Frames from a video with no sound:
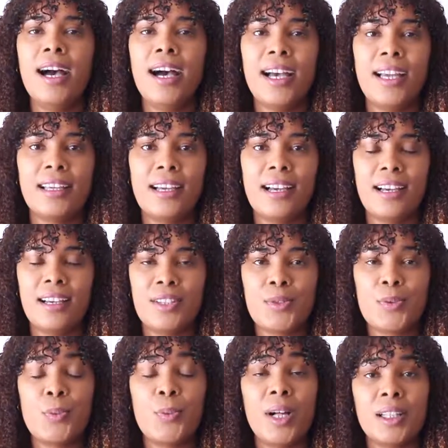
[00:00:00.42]
Hi
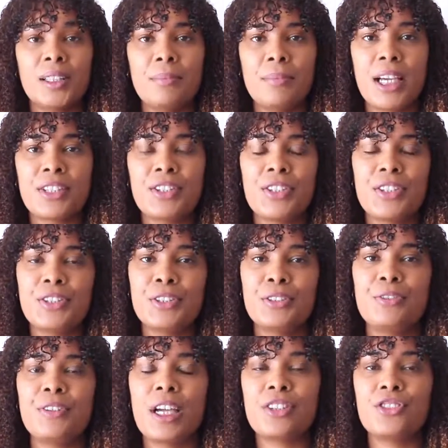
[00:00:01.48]
guys, welcome back to the
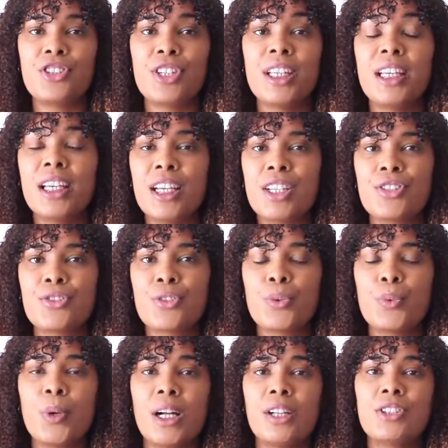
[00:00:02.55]
Curl Factory. It's
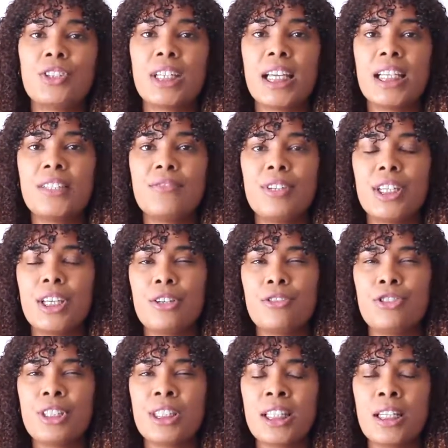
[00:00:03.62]
Raquel. Today's video
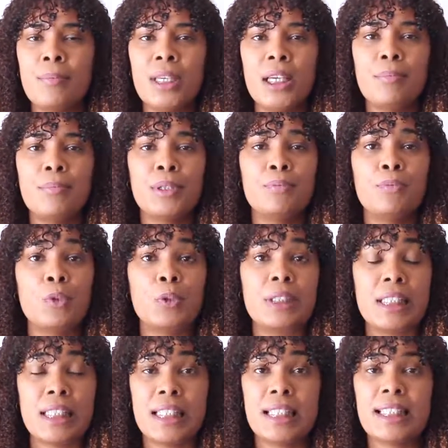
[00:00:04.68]
is just going to be a bit more
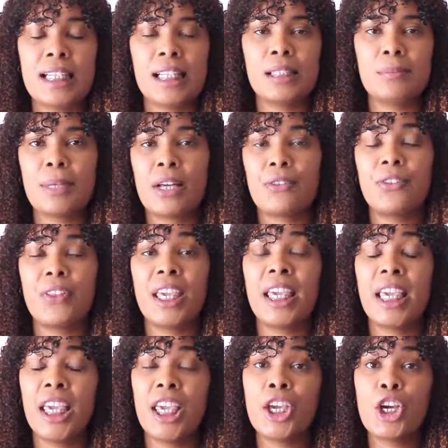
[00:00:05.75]
detail about the
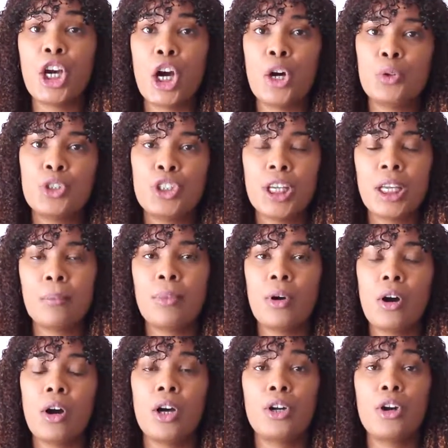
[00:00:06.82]
hair coaching
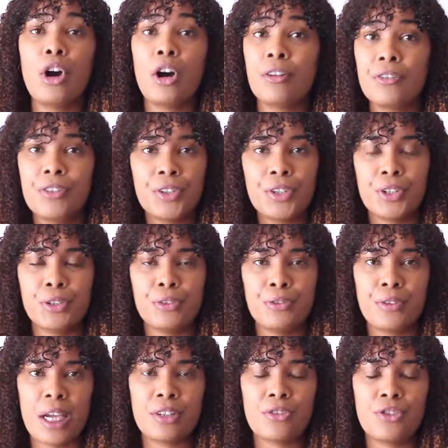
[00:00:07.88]
part of the Curl
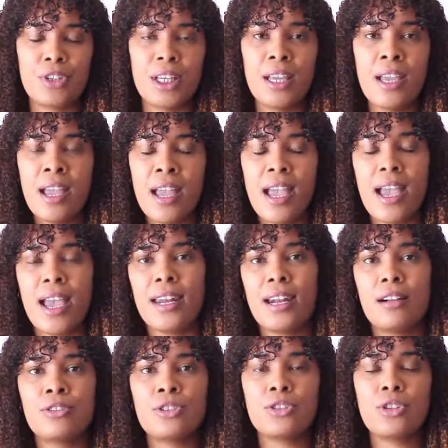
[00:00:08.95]
Factory. And
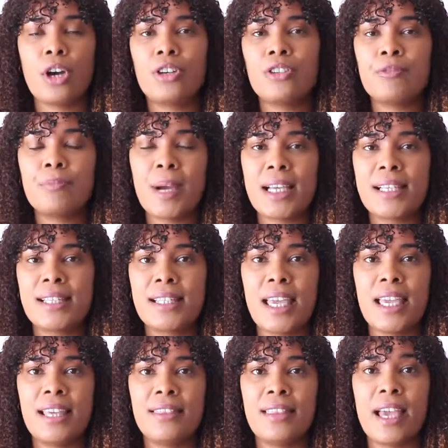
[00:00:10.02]
I'll start off by
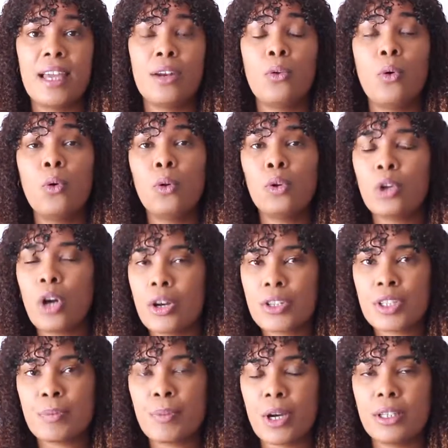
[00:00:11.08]
saying that all
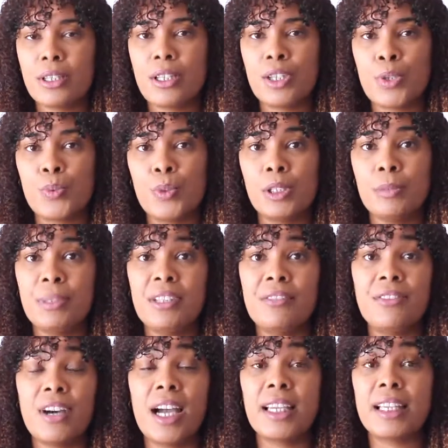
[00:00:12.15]
correspondence will be
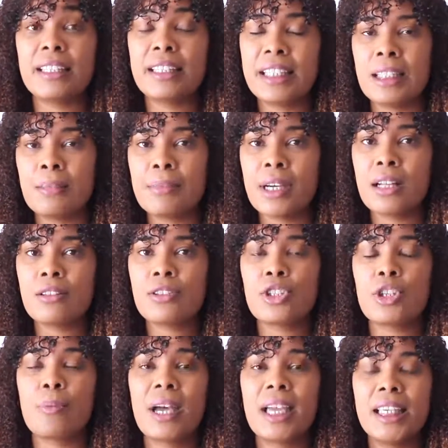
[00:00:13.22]
via email.
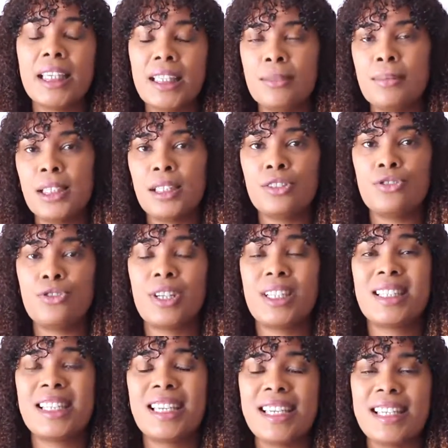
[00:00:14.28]
So my email
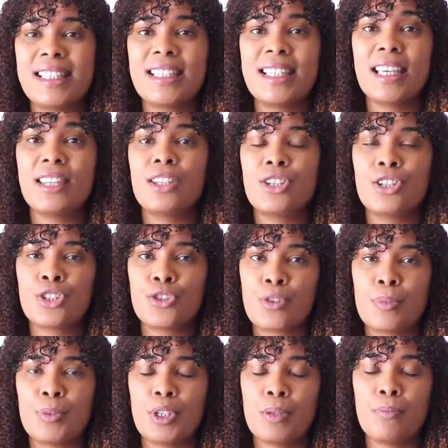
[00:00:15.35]
address is in the
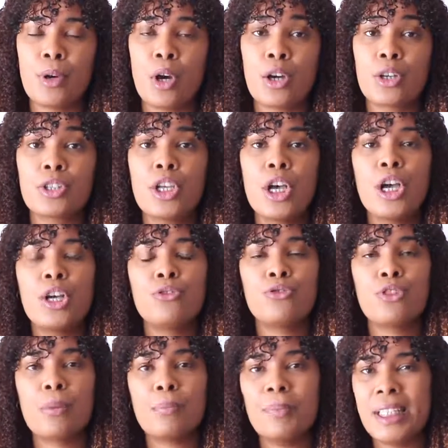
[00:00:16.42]
description box.
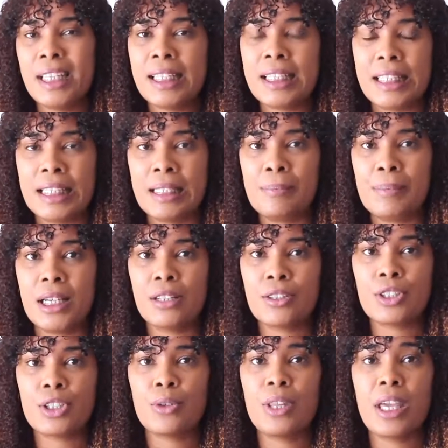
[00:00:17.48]
Drop me an email
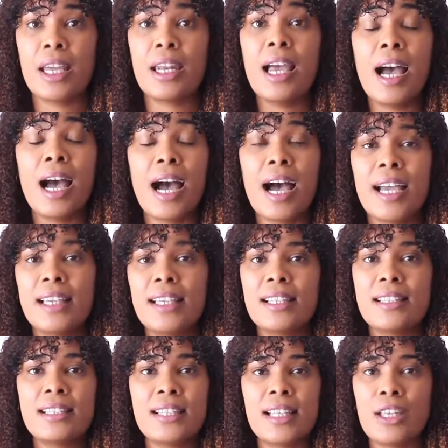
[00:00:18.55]
so that I
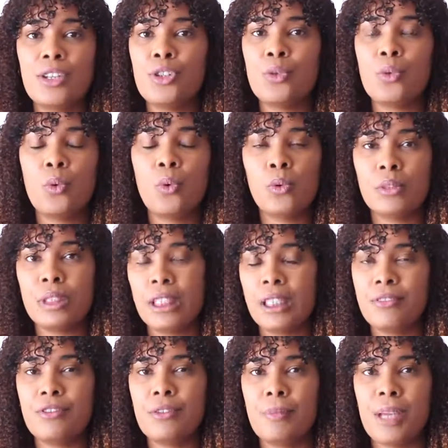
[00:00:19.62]
can send you all the
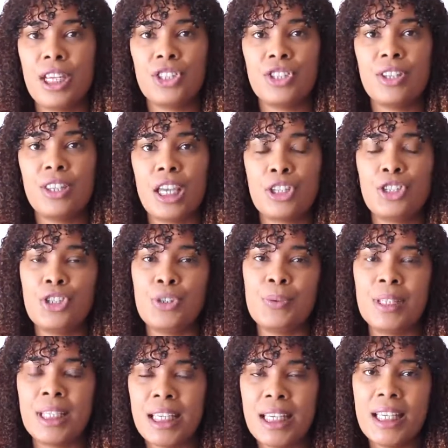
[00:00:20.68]
information that
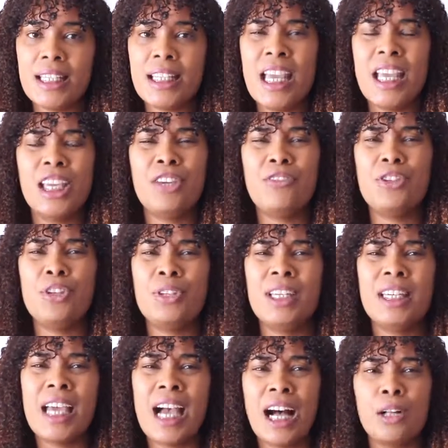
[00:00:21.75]
you need. If you
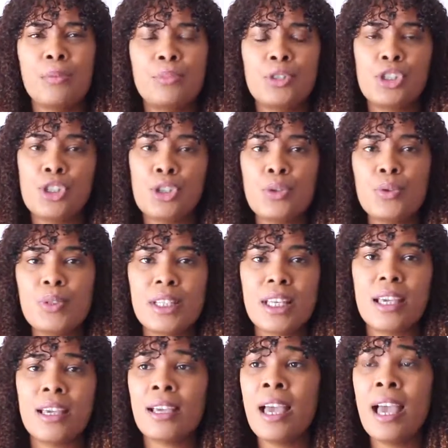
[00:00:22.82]
need help
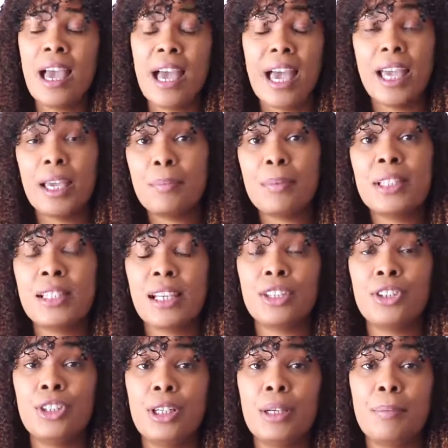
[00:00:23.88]
choosing a
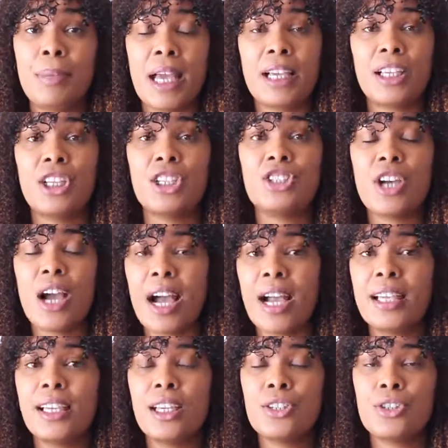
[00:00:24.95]
particular package, I
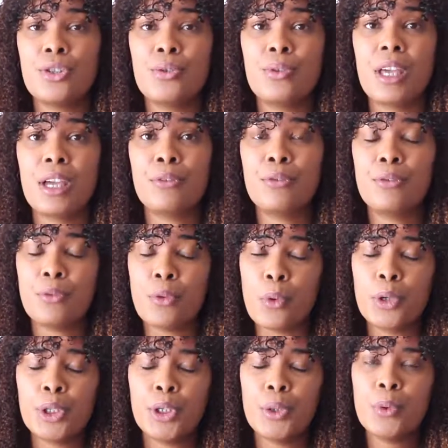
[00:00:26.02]
can do that
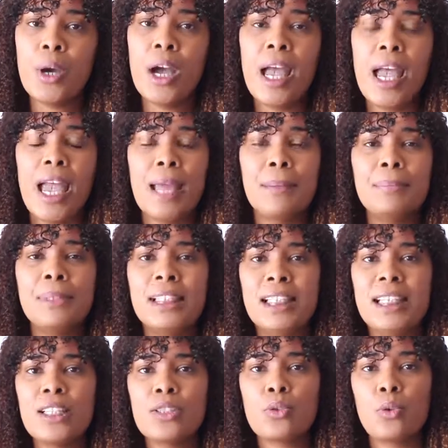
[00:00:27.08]
for you. And
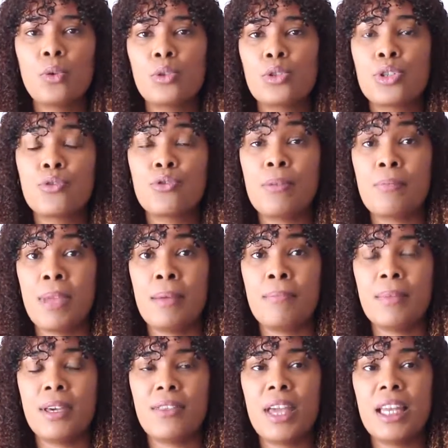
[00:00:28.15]
please also
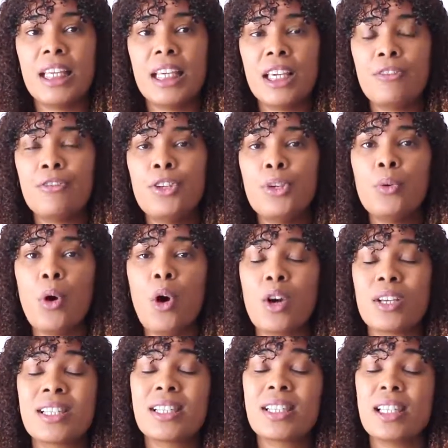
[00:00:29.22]
remember that if you are
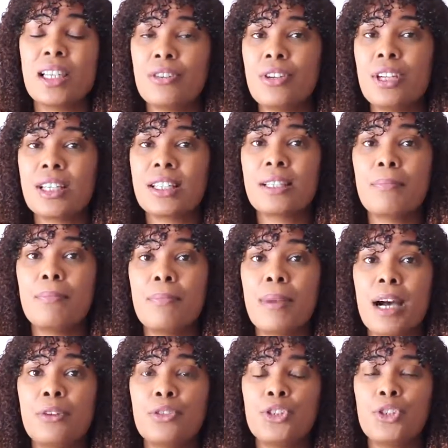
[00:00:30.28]
serious
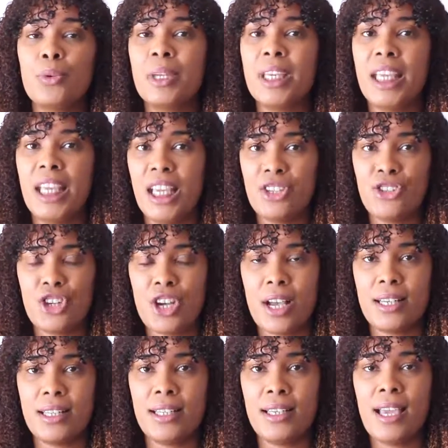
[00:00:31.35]
about your hair
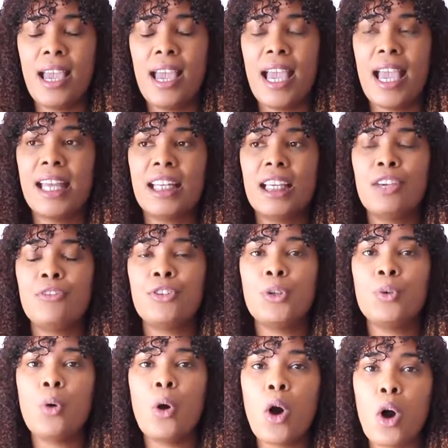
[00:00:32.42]
journey, and if
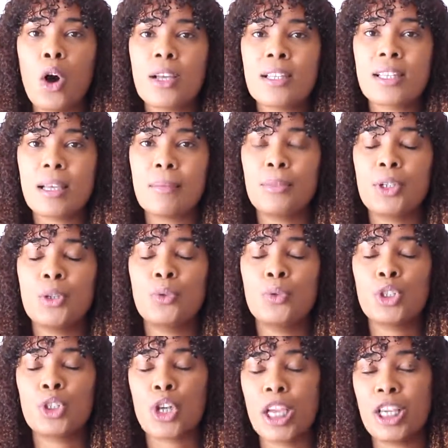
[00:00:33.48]
you are somebody
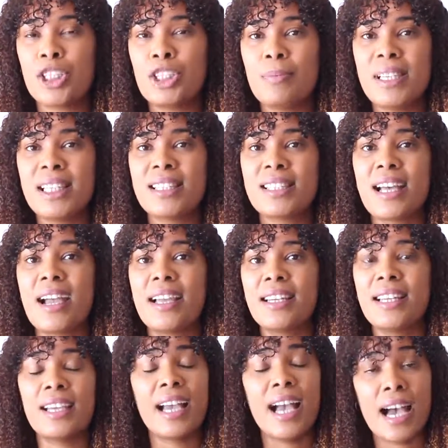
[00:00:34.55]
who's going to be
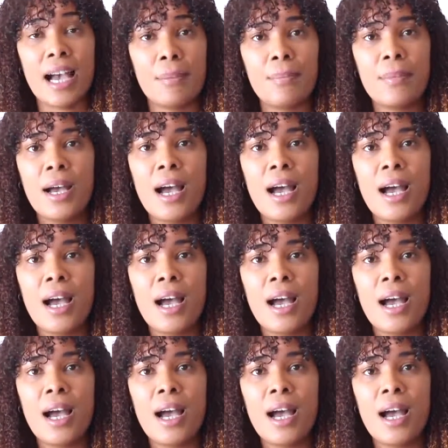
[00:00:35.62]
signing up,